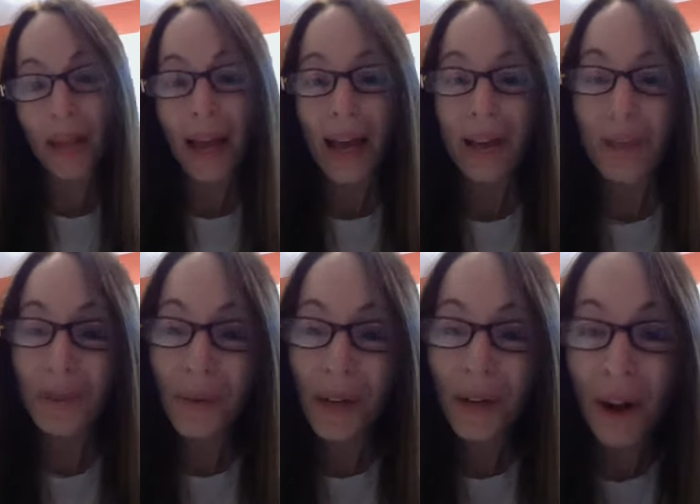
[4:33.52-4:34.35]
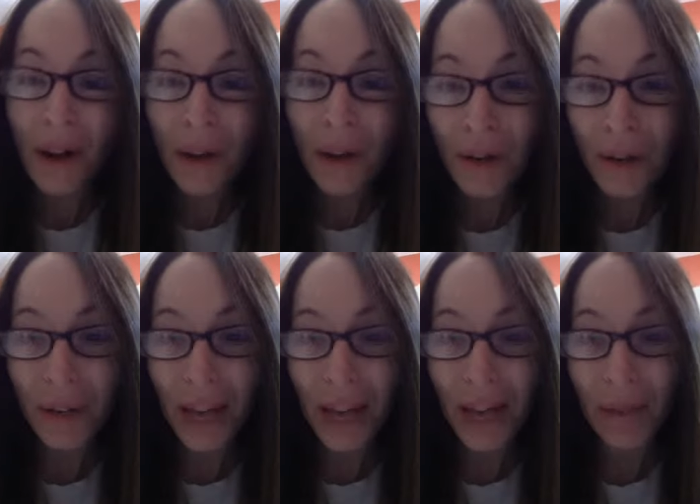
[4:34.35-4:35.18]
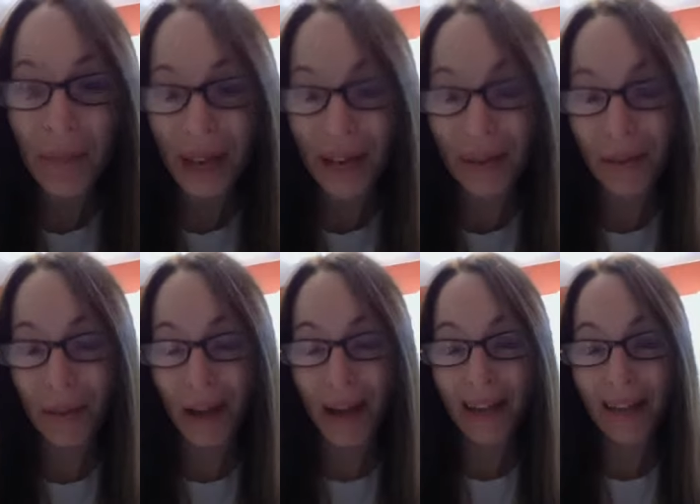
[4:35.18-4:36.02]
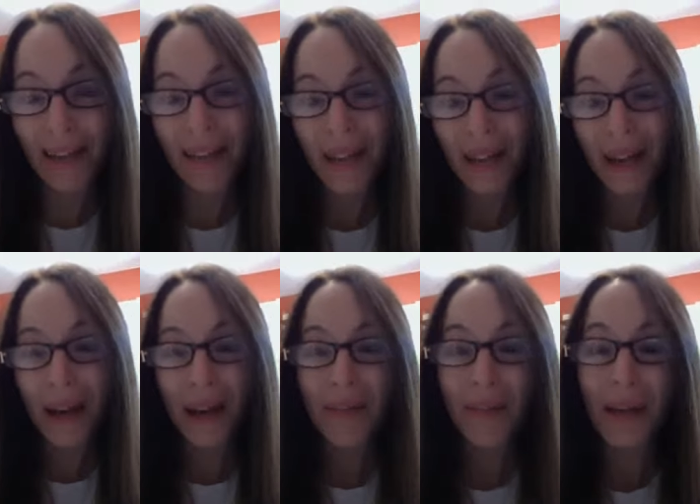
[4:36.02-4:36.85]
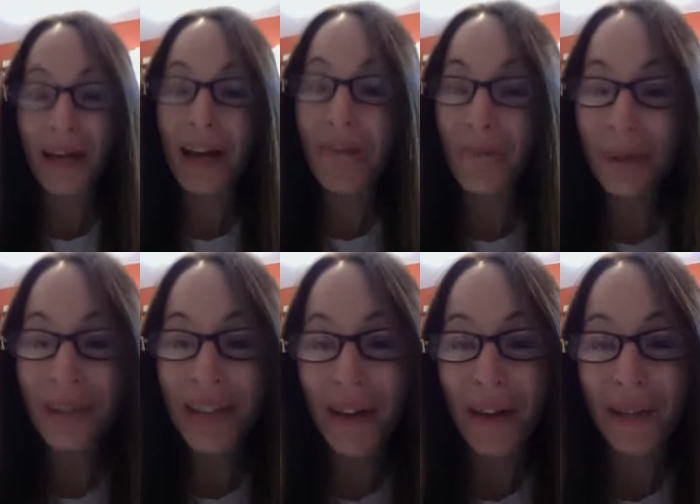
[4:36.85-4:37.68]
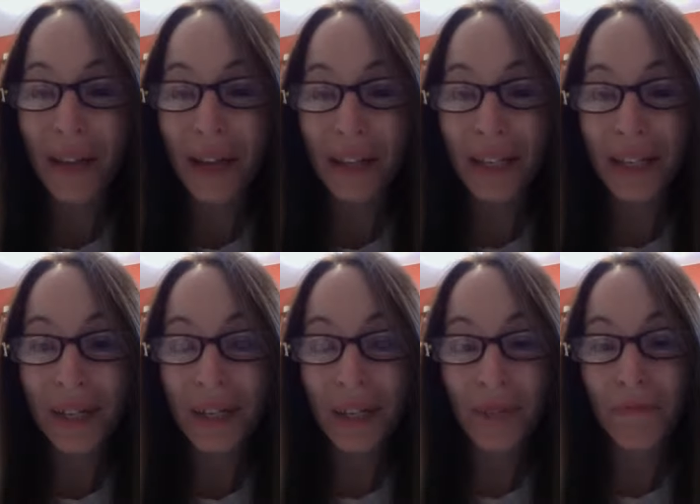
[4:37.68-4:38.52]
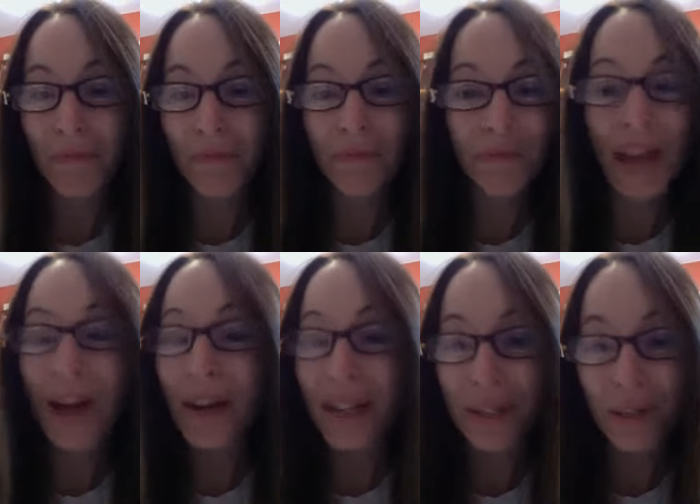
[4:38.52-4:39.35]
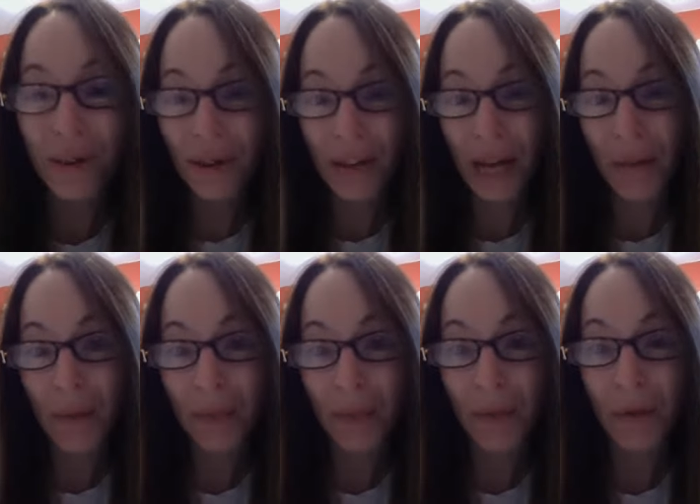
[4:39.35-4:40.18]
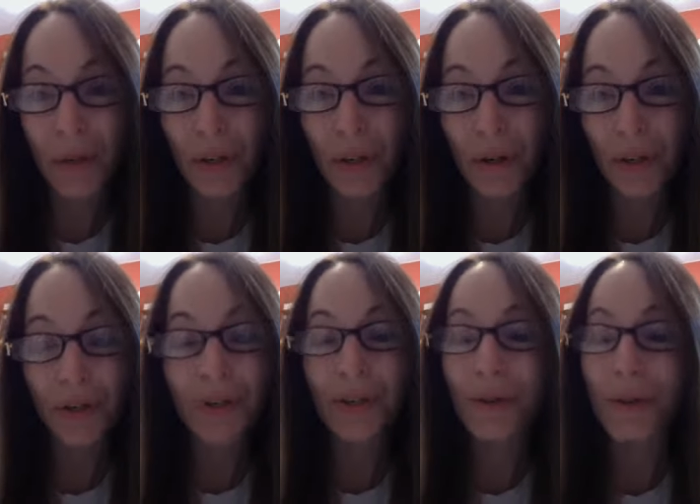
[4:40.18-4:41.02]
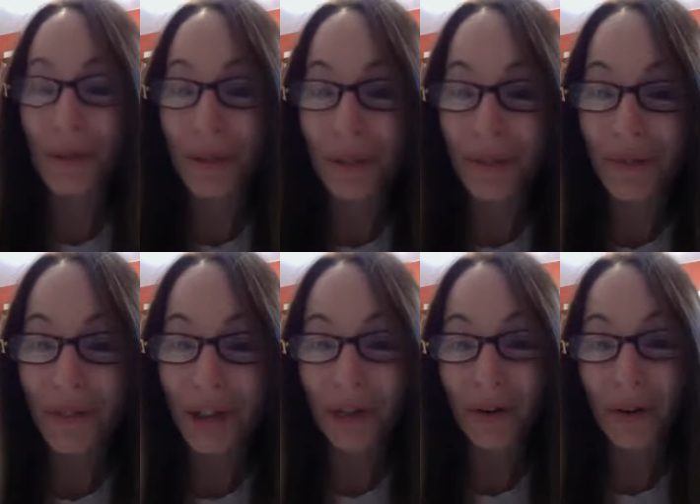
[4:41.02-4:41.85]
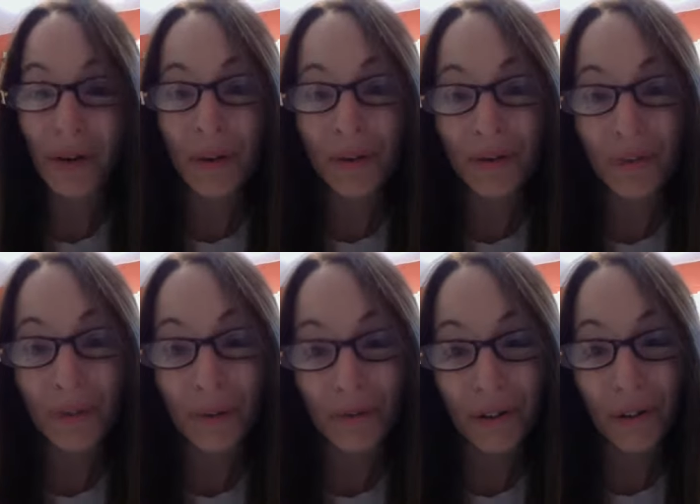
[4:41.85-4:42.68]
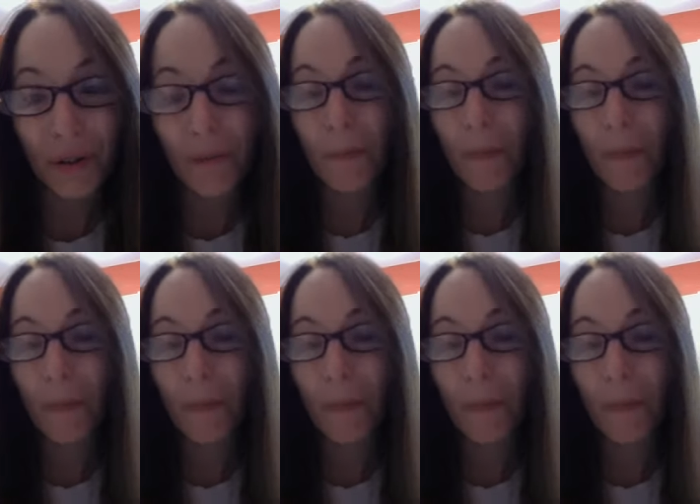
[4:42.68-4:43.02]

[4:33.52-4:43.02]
And so in our CritterCam exercise, and I've put down a list of various CritterCams that you could go to, and you can also find your own if you prefer.